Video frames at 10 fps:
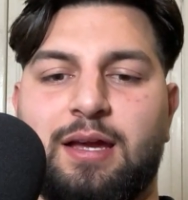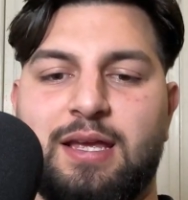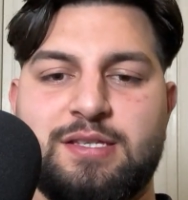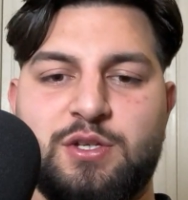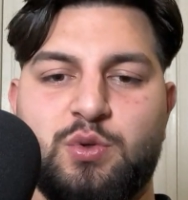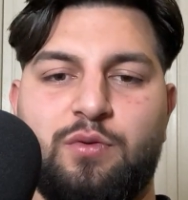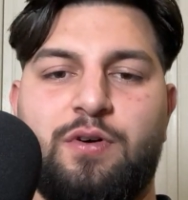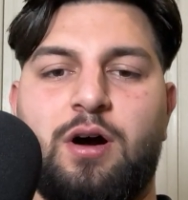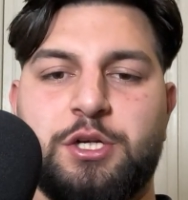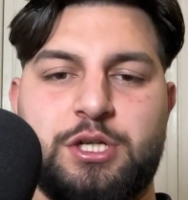I guess the sort
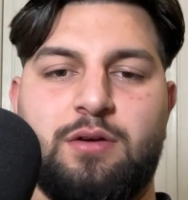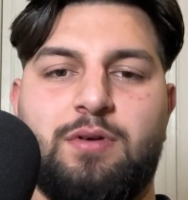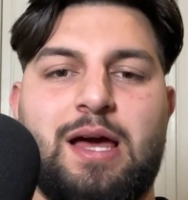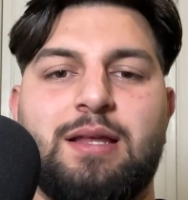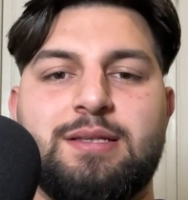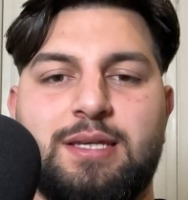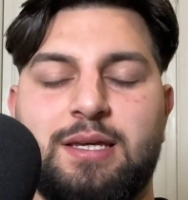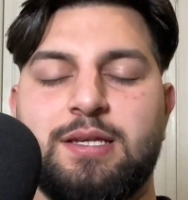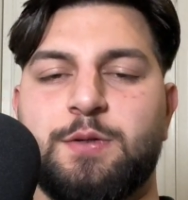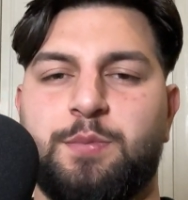of harsher in reality
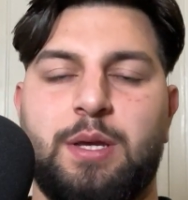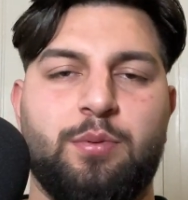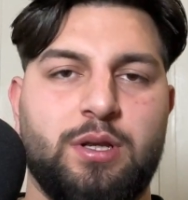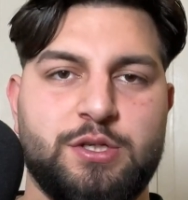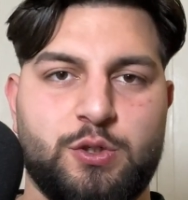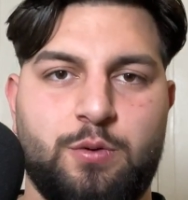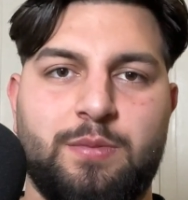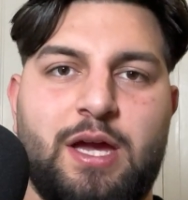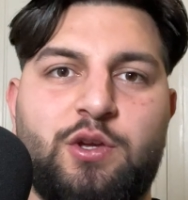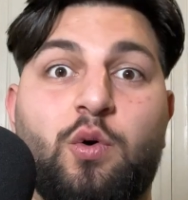is people assume
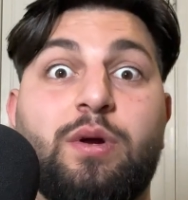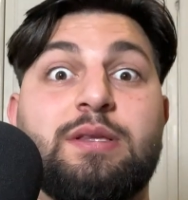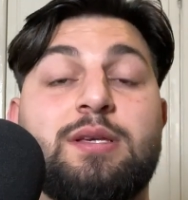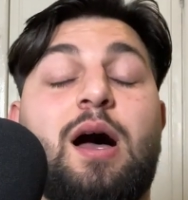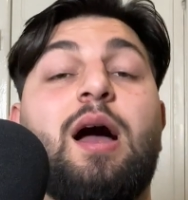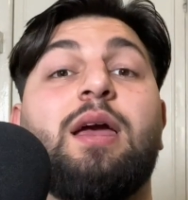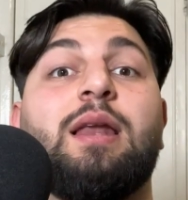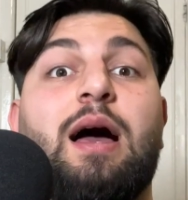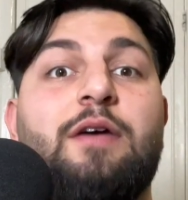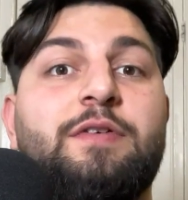that your entire
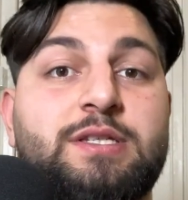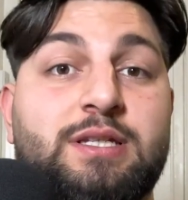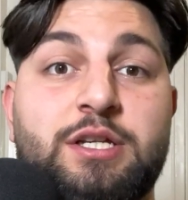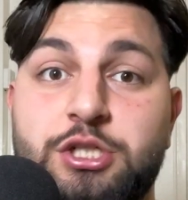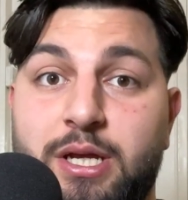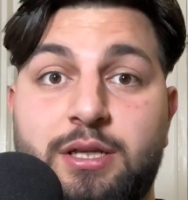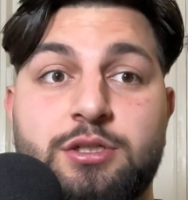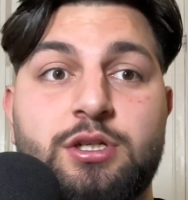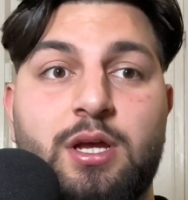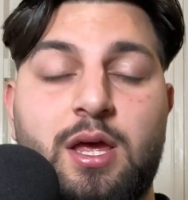life is going to
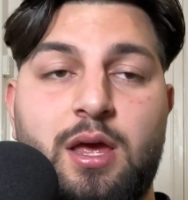change